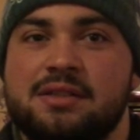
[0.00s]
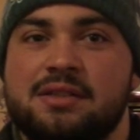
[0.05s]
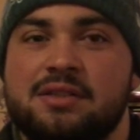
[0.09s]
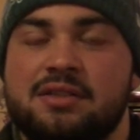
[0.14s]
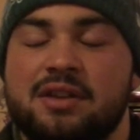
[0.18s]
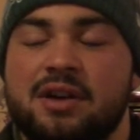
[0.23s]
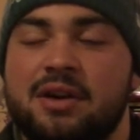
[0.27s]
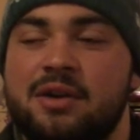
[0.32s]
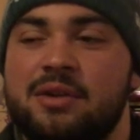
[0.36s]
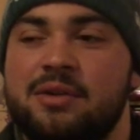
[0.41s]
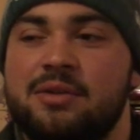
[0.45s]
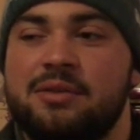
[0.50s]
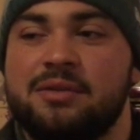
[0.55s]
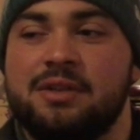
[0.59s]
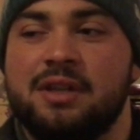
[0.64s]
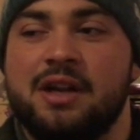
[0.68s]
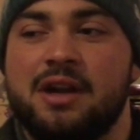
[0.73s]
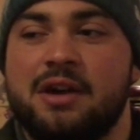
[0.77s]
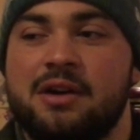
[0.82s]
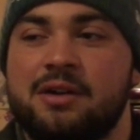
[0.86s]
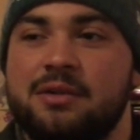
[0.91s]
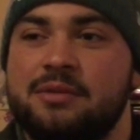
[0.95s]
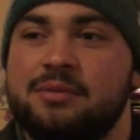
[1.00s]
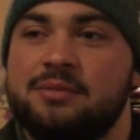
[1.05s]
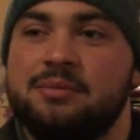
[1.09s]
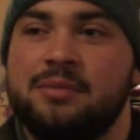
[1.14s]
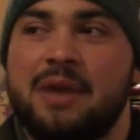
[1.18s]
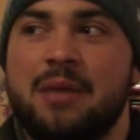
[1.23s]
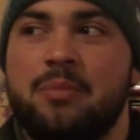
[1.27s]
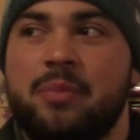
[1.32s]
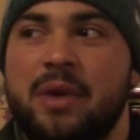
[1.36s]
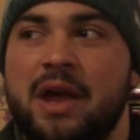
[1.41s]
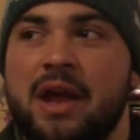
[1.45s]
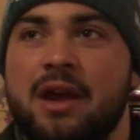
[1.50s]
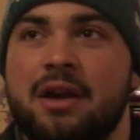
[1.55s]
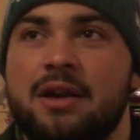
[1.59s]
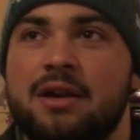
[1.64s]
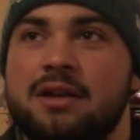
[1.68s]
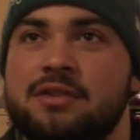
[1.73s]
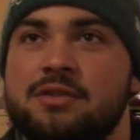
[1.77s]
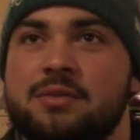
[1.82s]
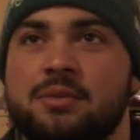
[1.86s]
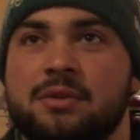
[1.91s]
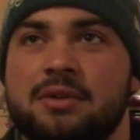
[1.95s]
So, you know, my
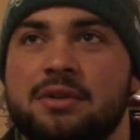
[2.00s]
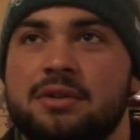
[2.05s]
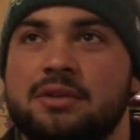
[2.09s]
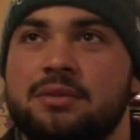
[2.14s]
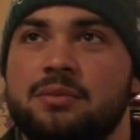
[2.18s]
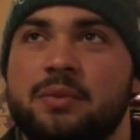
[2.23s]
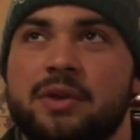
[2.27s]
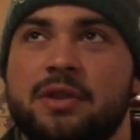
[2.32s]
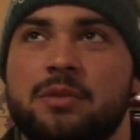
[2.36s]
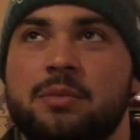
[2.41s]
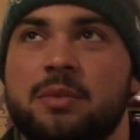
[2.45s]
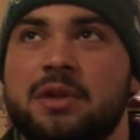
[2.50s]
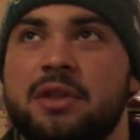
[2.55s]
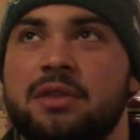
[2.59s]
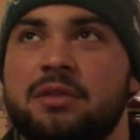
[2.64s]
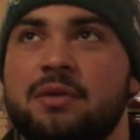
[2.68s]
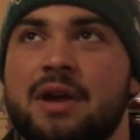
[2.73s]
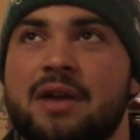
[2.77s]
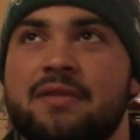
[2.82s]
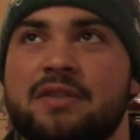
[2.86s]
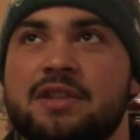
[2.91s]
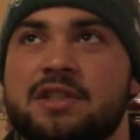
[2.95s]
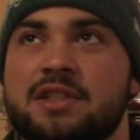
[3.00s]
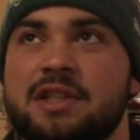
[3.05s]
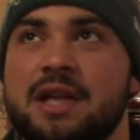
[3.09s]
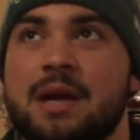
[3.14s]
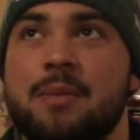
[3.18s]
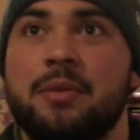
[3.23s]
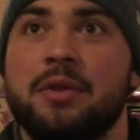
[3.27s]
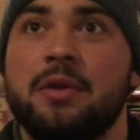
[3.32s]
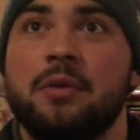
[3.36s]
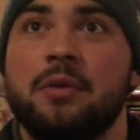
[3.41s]
parents were with me through every step of the